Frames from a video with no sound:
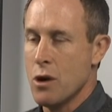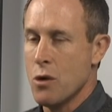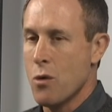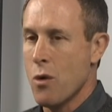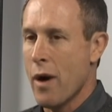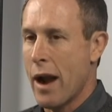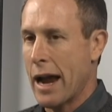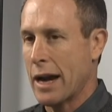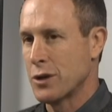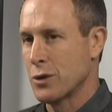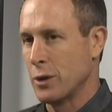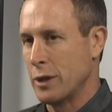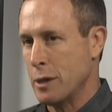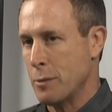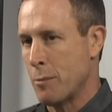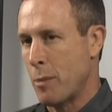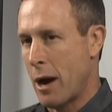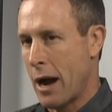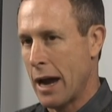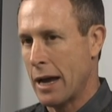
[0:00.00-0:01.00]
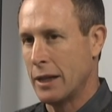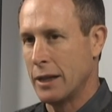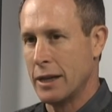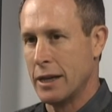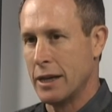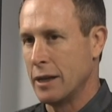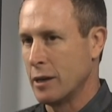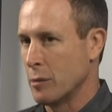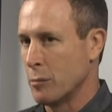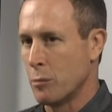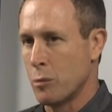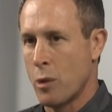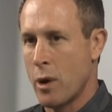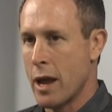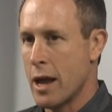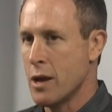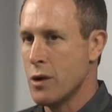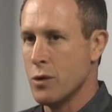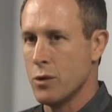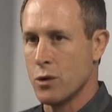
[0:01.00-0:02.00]
we're actually piloting a
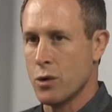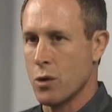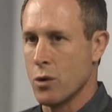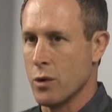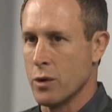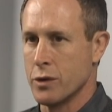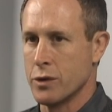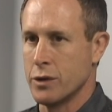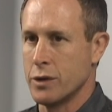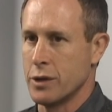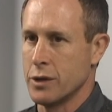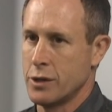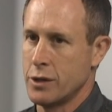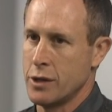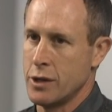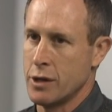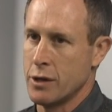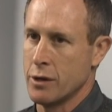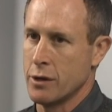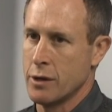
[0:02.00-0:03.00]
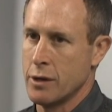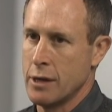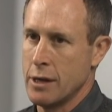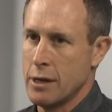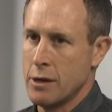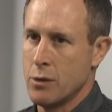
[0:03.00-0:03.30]
brand new course this year.